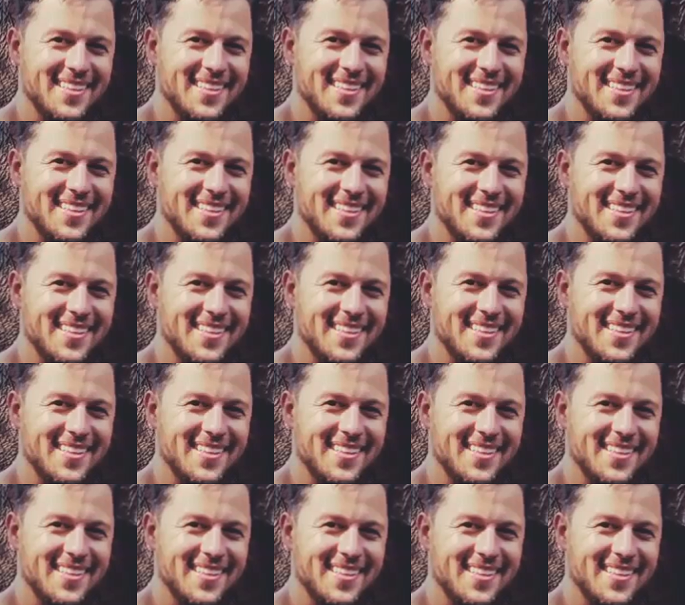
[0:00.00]

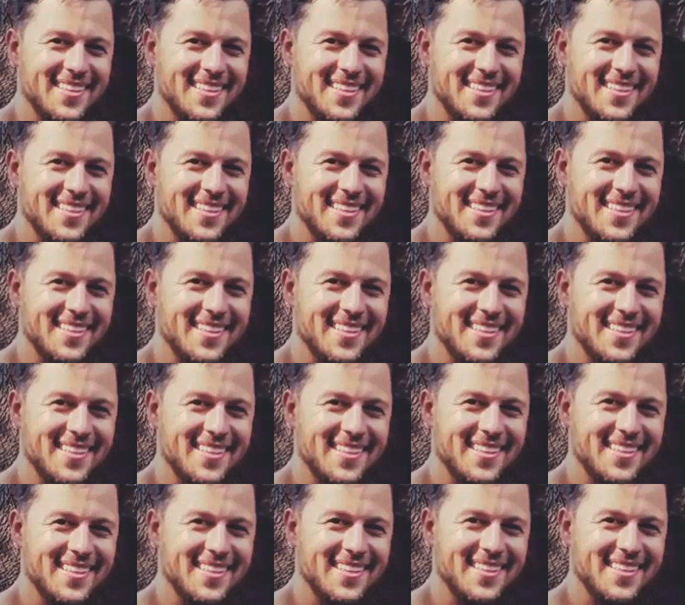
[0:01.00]

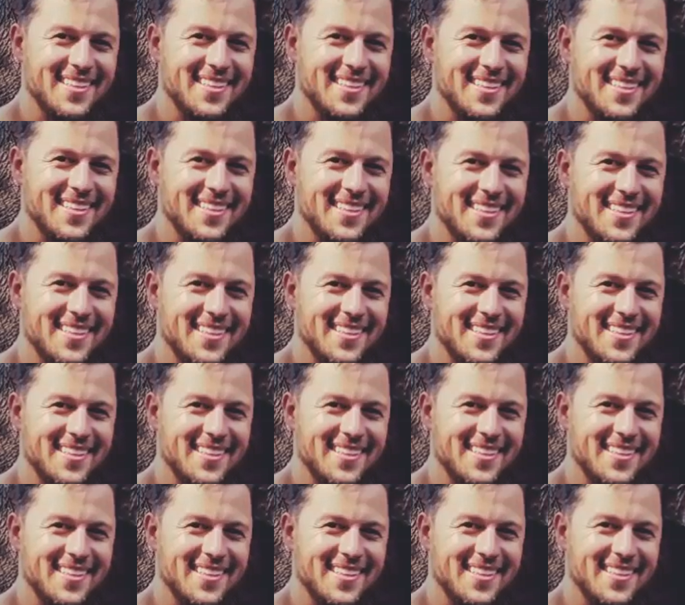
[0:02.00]

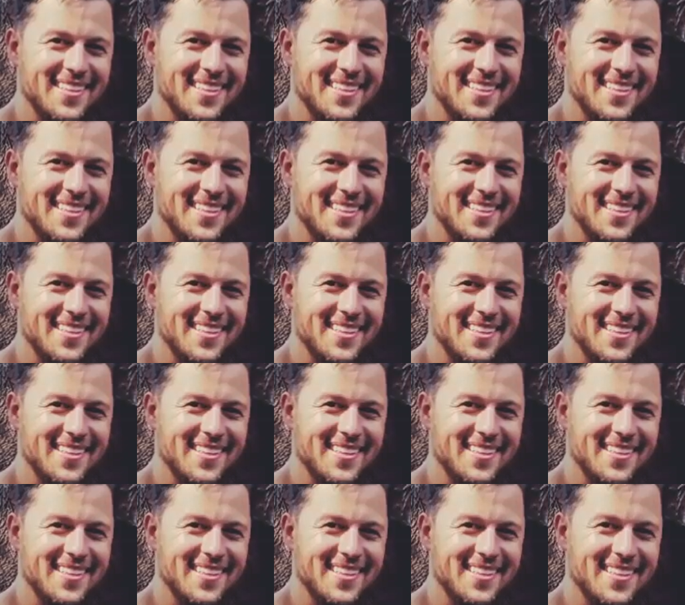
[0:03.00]

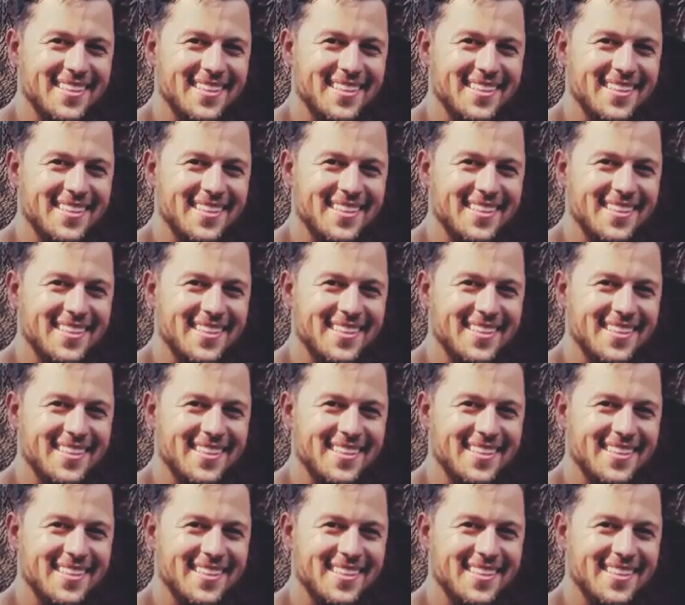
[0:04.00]
The person shown says nothing.